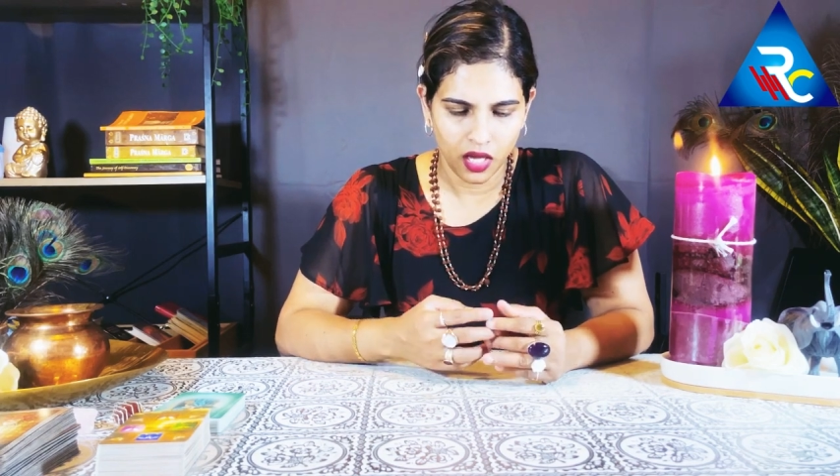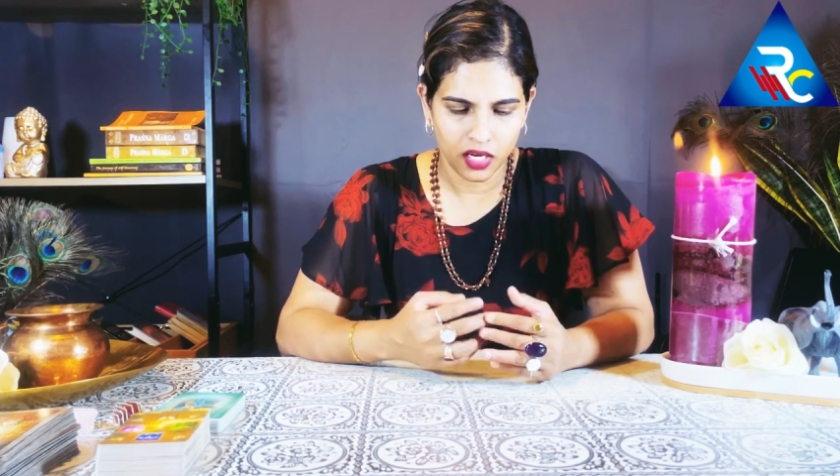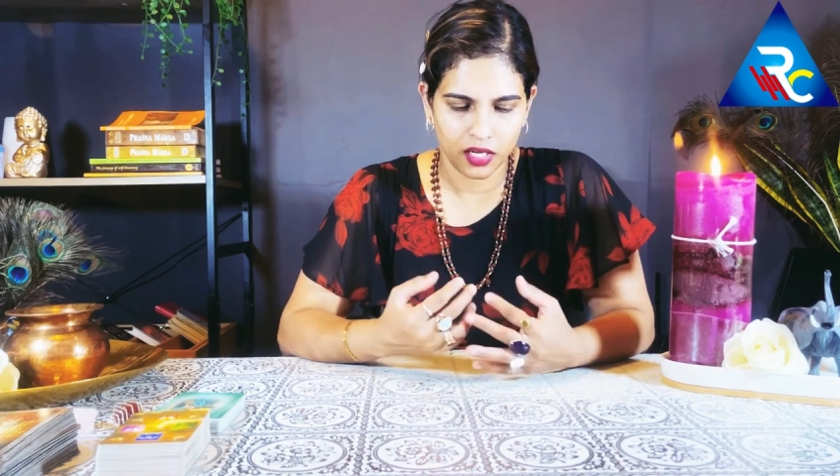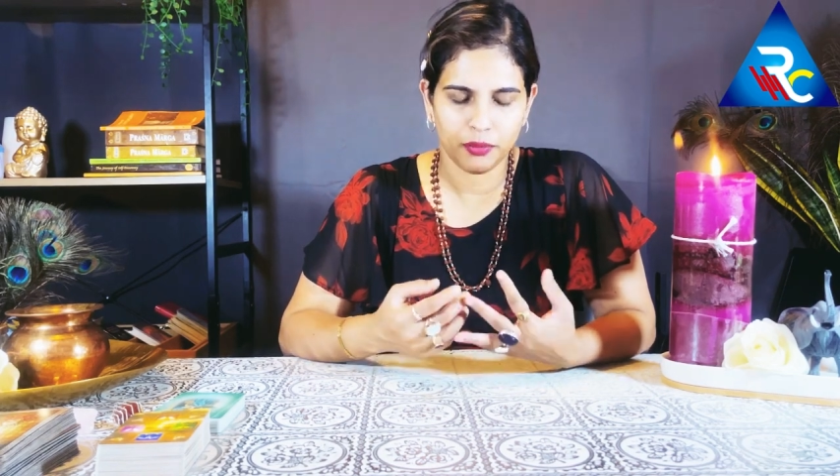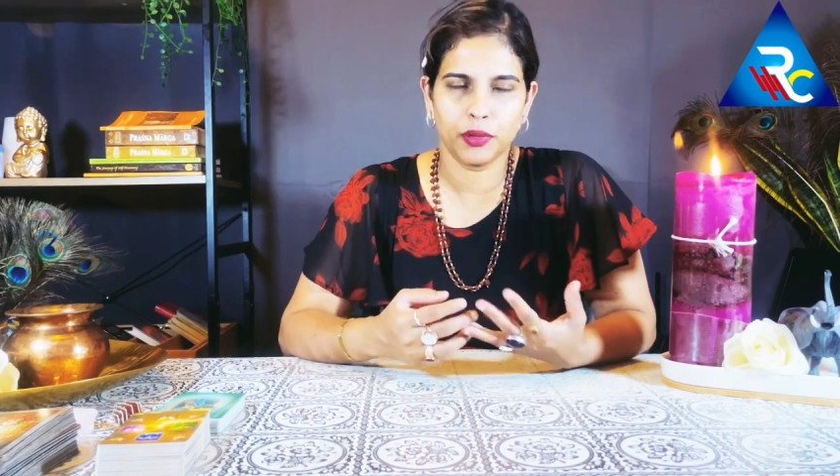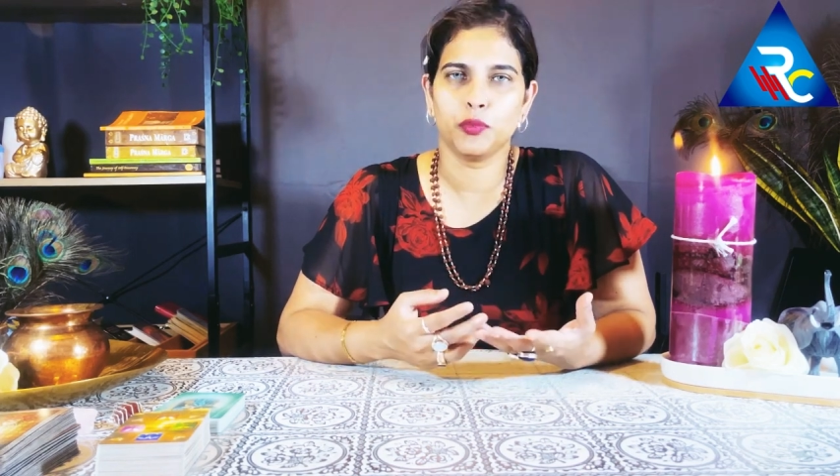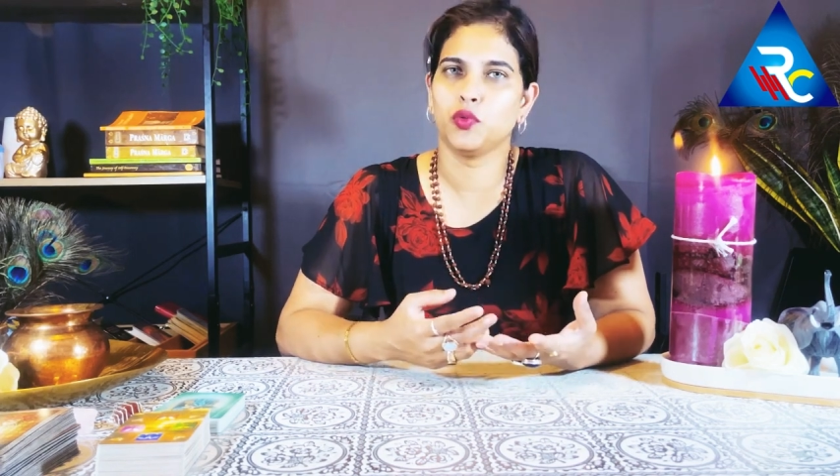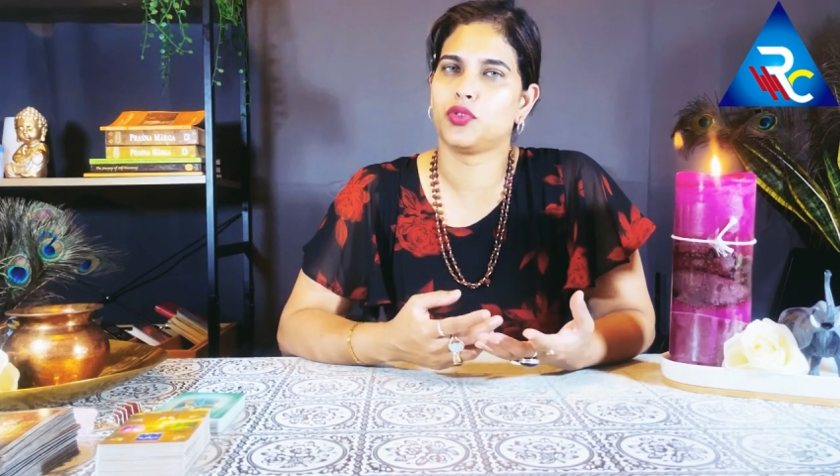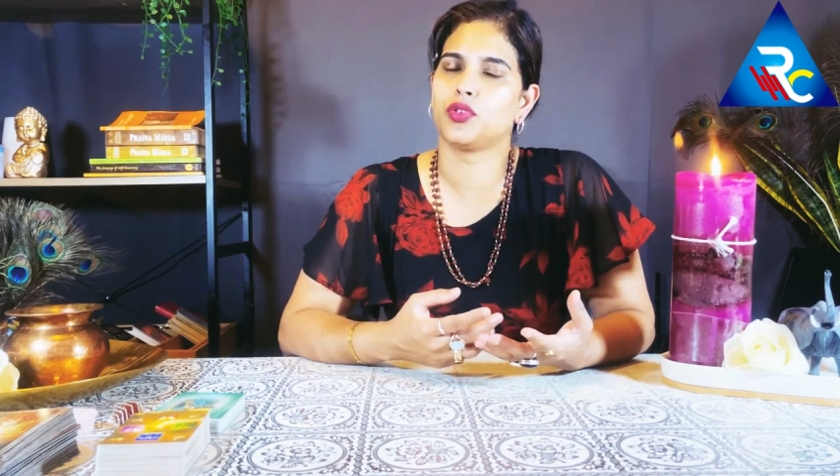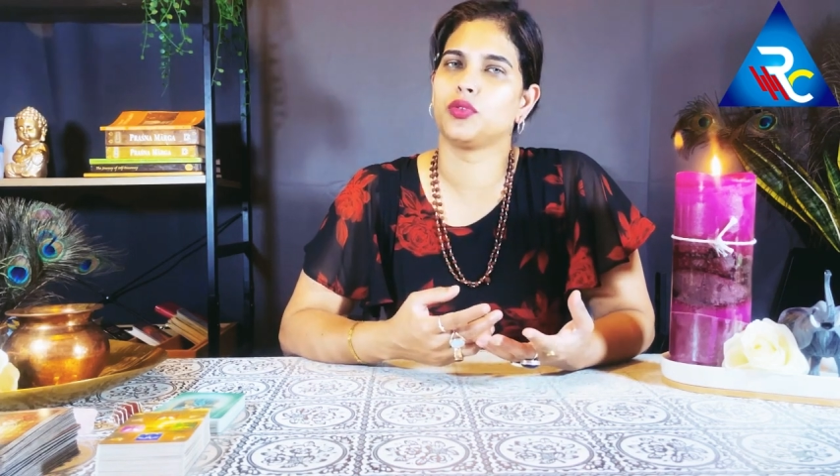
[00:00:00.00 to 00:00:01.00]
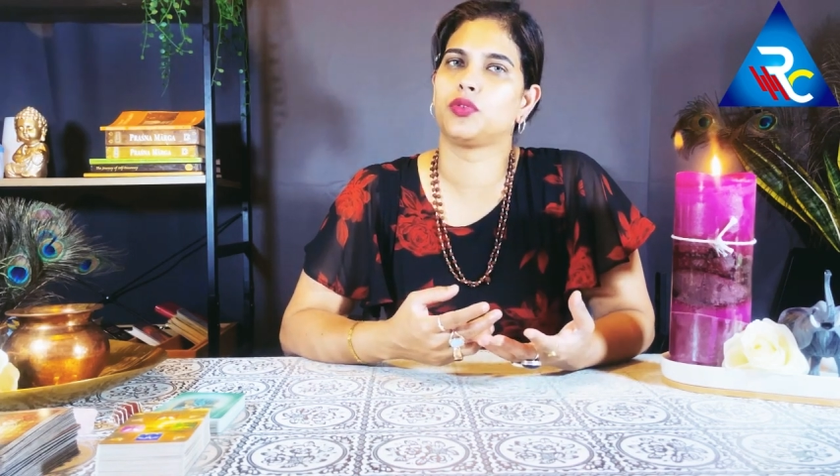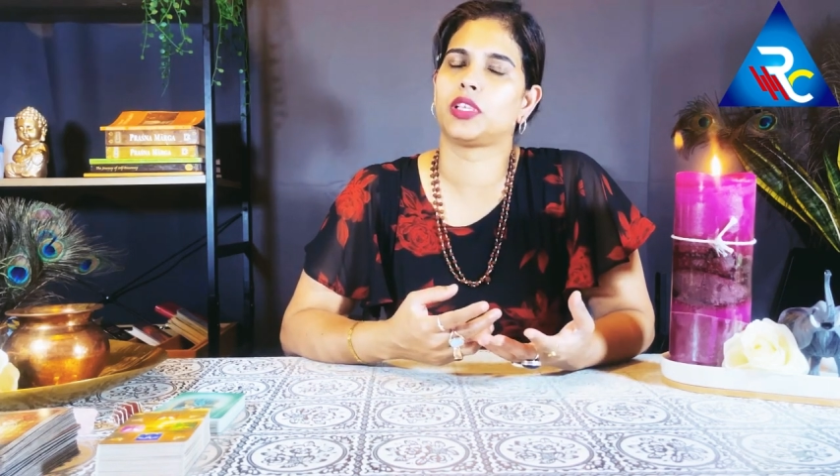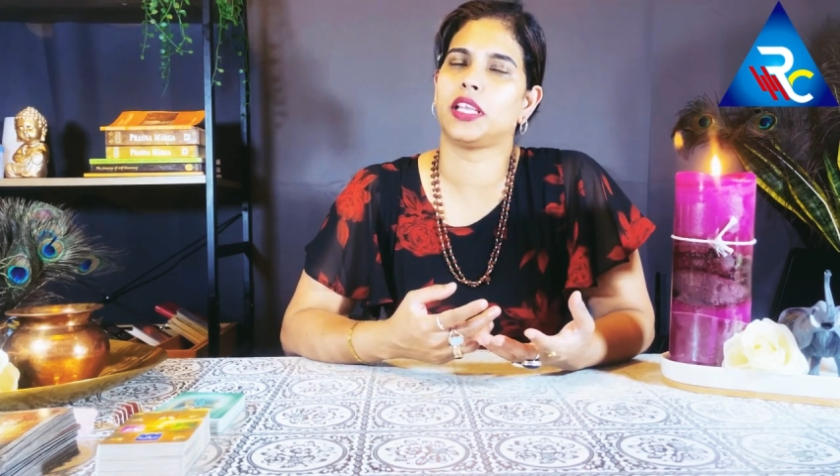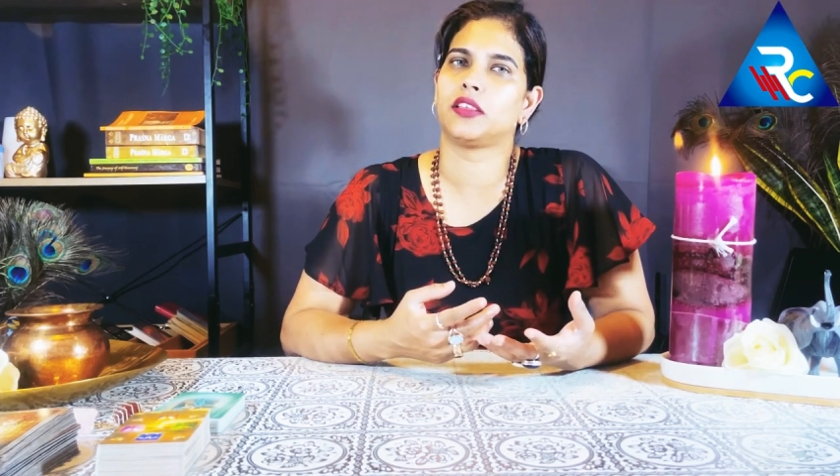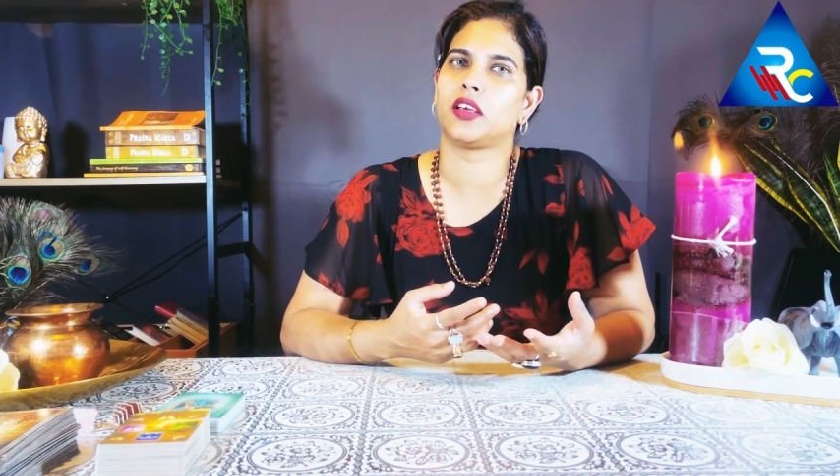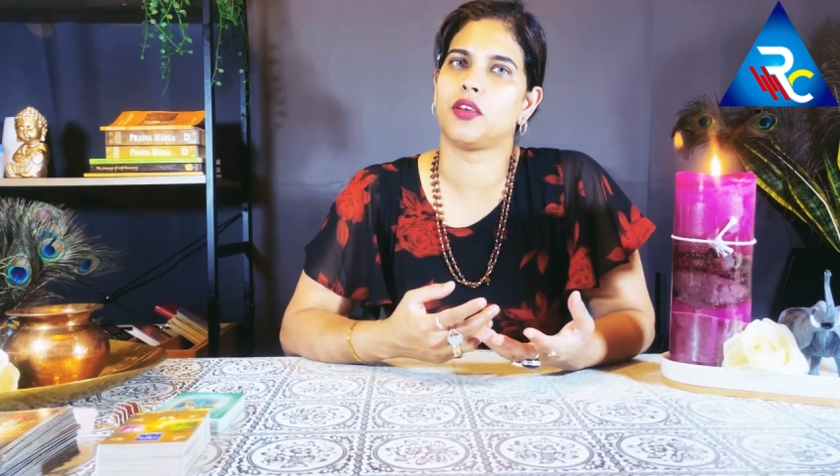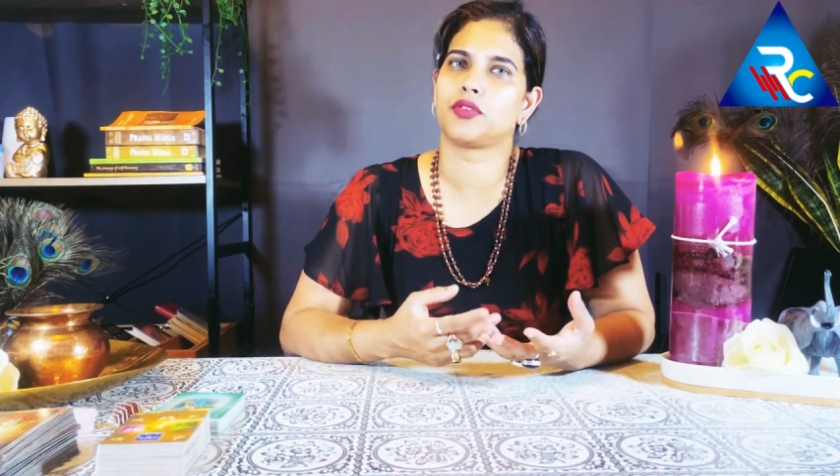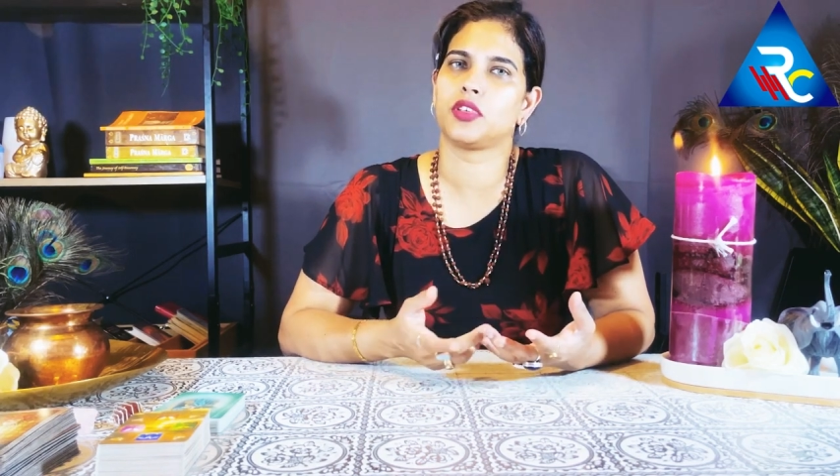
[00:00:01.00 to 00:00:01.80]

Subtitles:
let me move to 10th house.